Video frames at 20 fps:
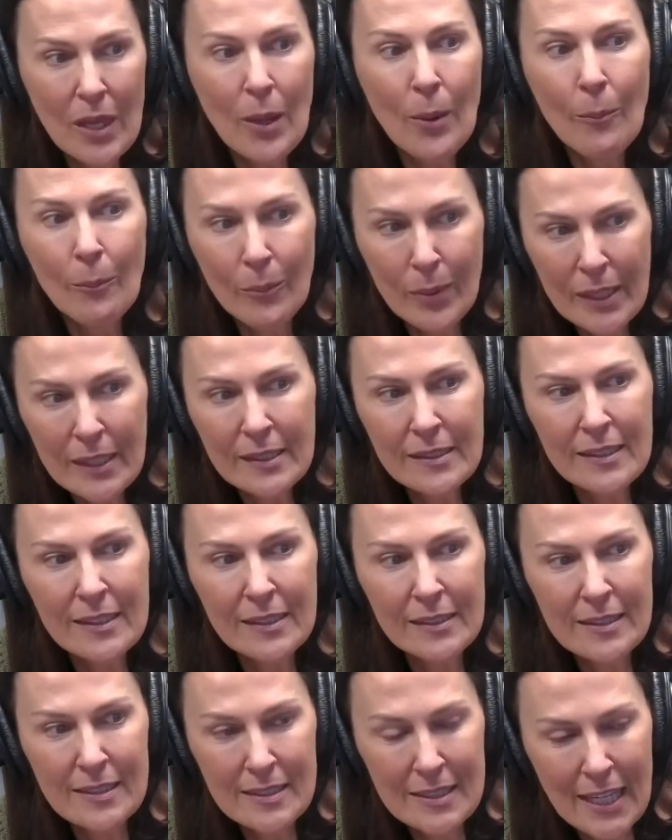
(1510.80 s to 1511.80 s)
But
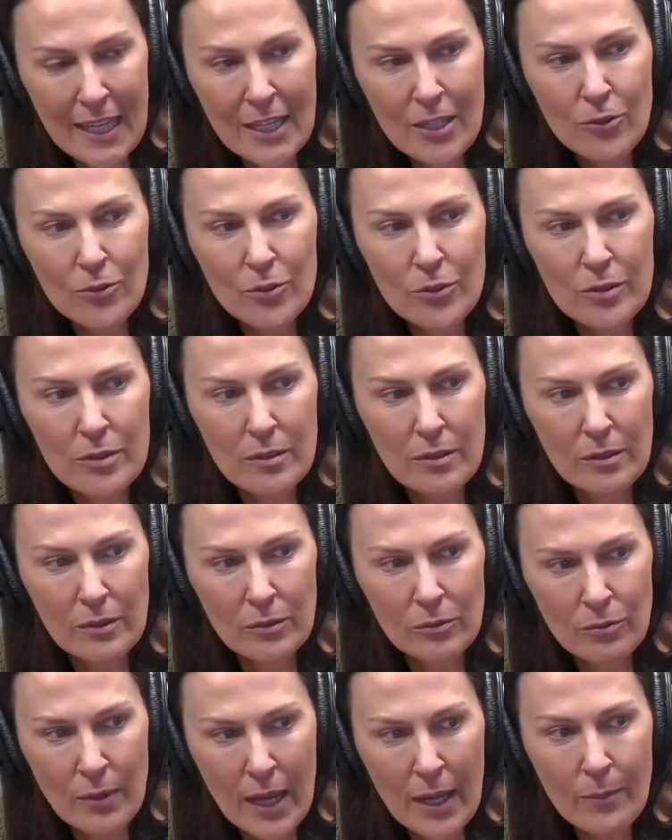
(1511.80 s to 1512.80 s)
the sales
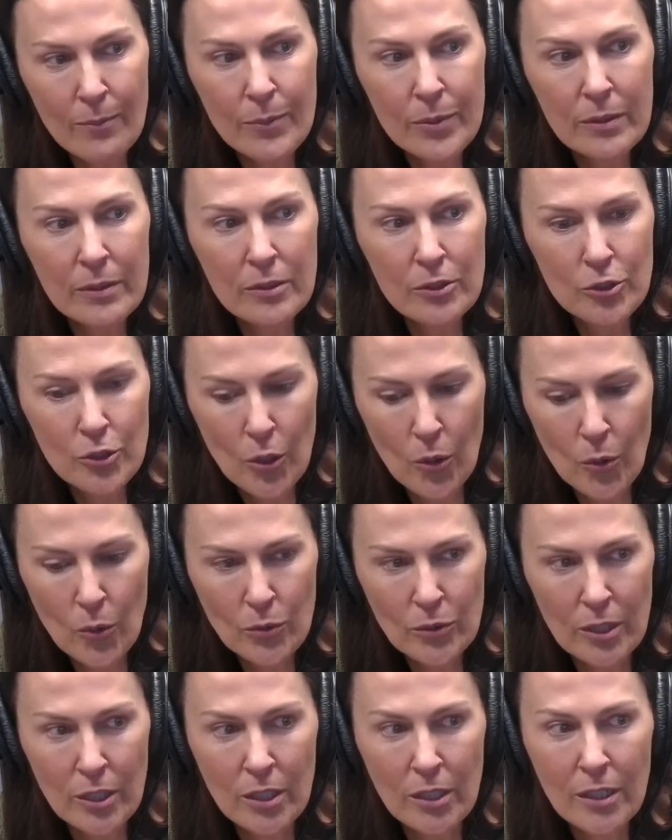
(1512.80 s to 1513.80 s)
rep
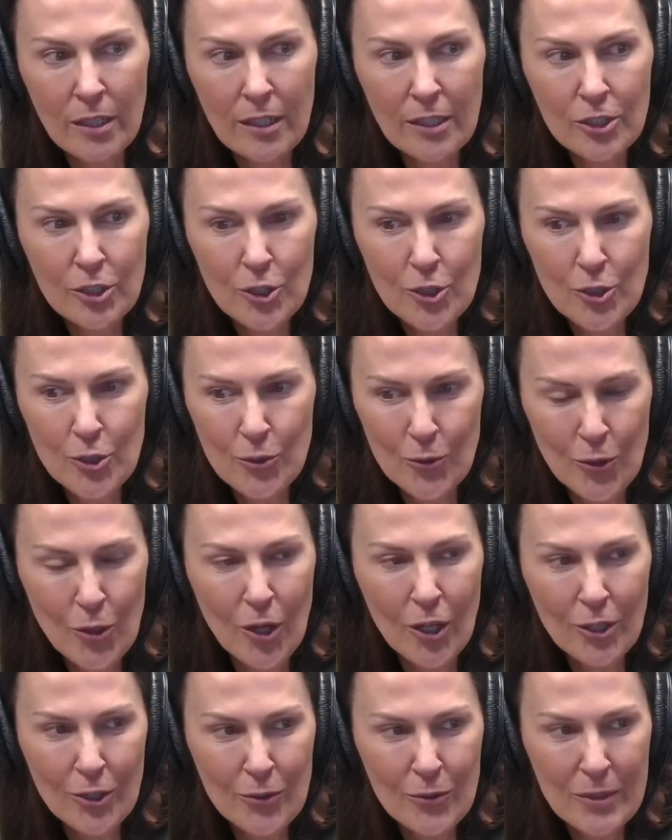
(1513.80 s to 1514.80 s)
told her, do
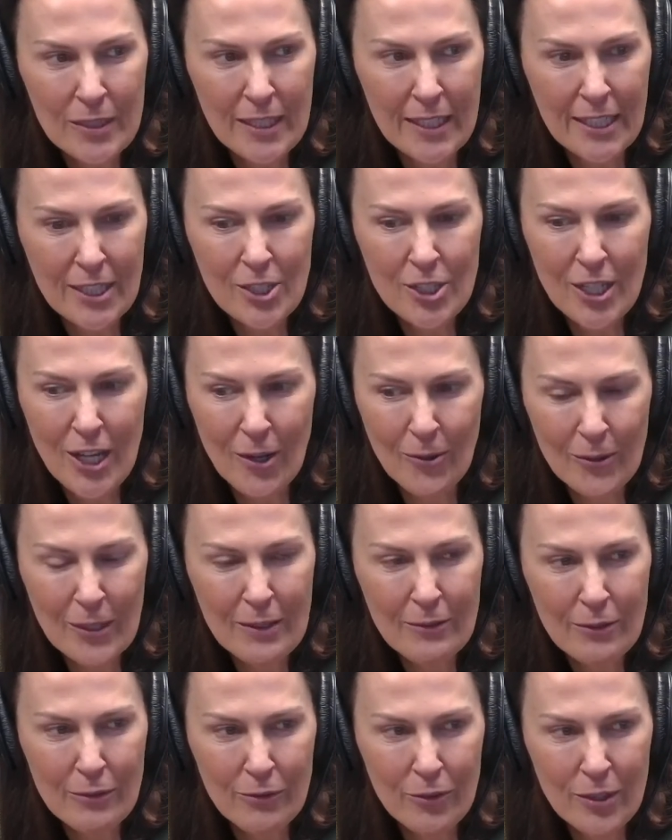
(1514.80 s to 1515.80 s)
not use an agent. I'll give
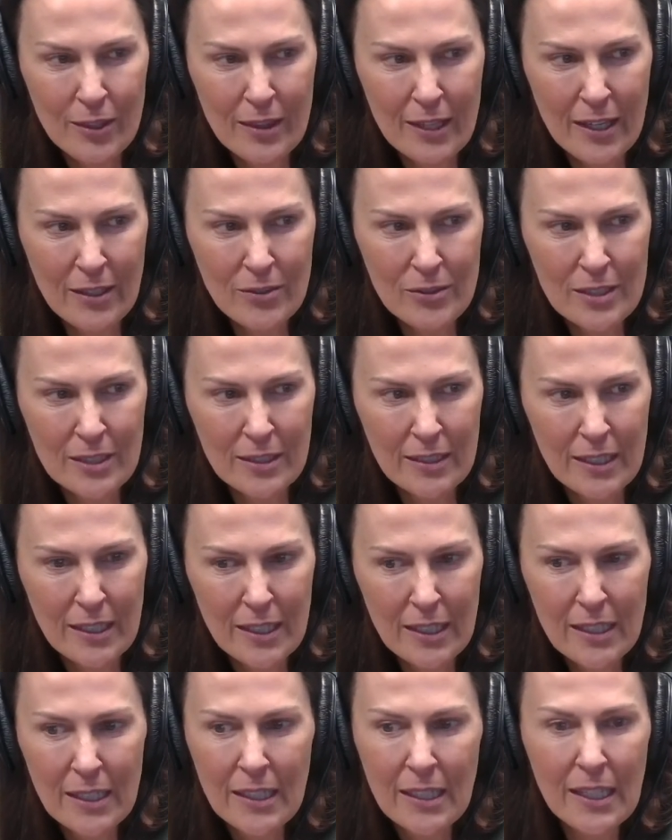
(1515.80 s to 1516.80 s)
you $4,000.
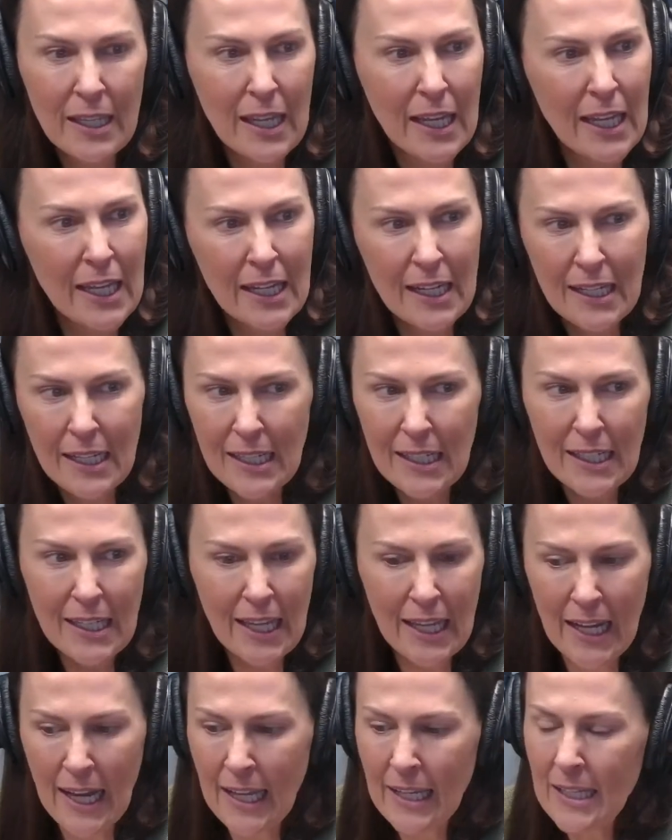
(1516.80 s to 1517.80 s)
And
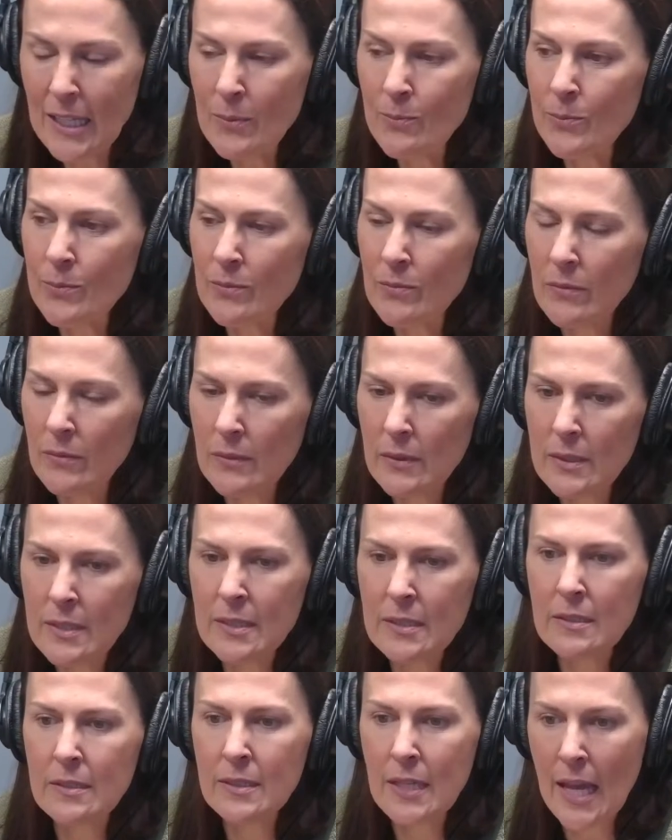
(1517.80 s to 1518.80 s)
I keep
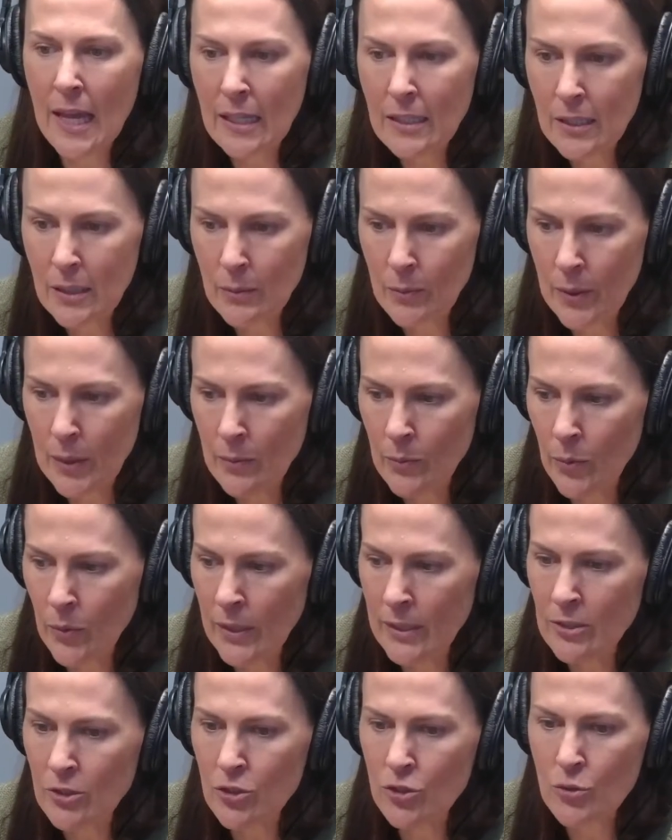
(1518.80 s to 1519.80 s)
telling people
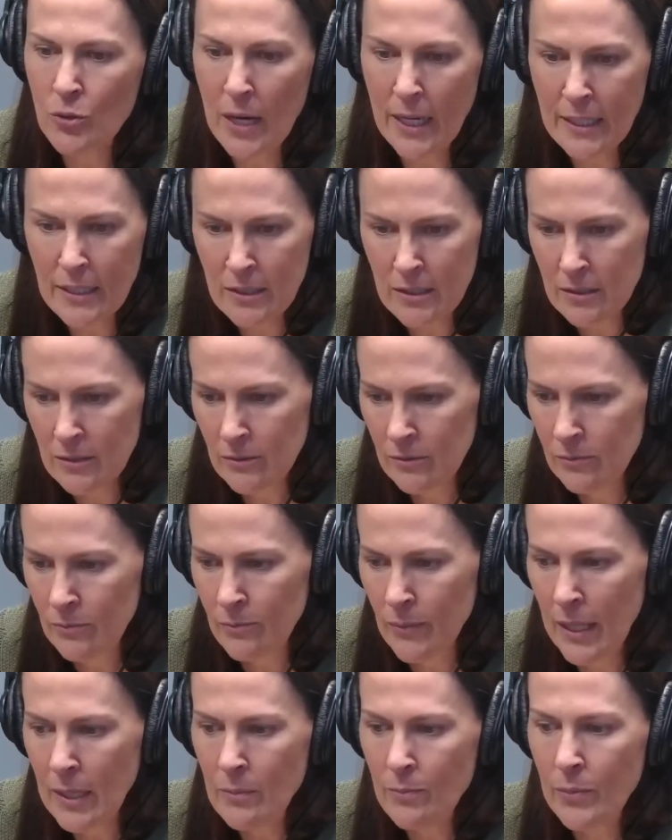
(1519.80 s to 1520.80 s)
and trying to
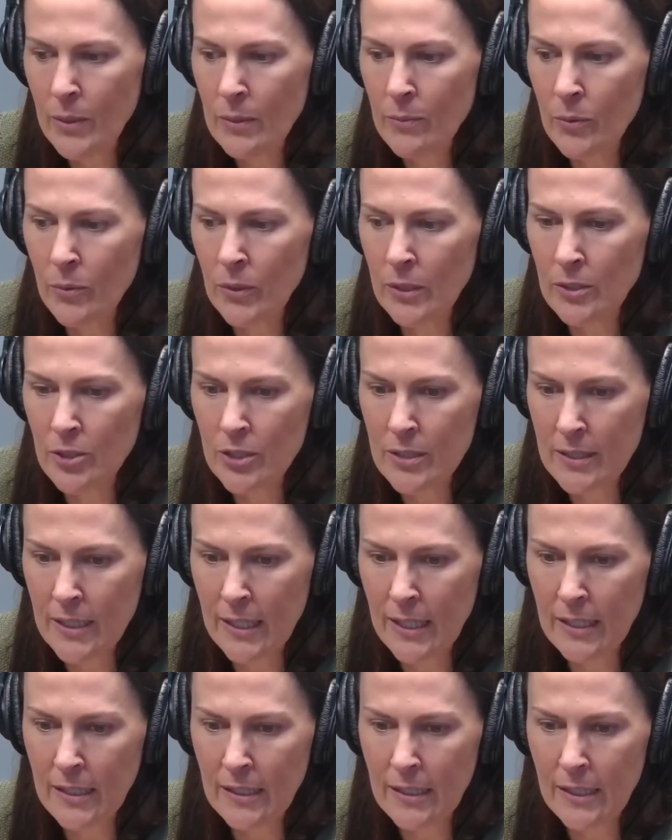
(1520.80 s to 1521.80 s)
make people
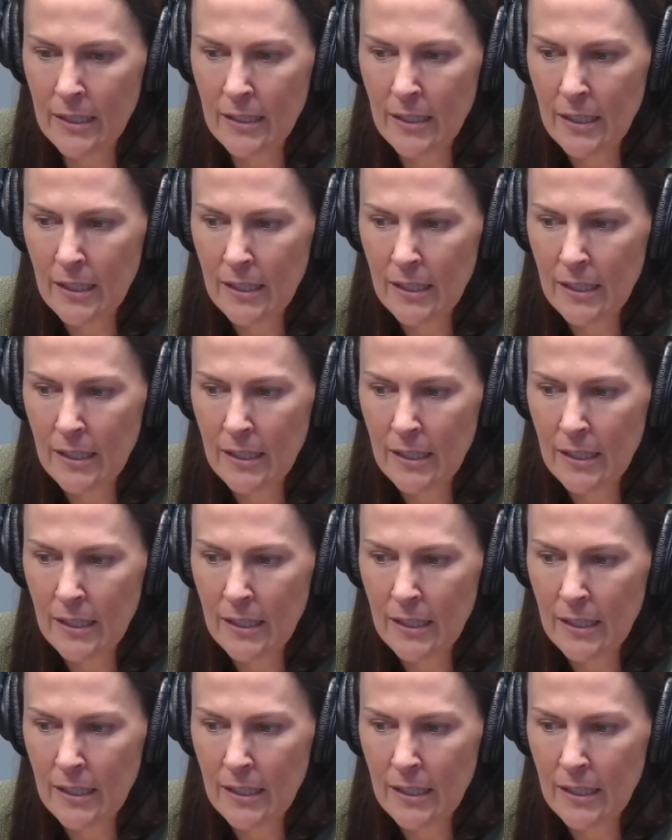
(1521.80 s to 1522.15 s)
understand that,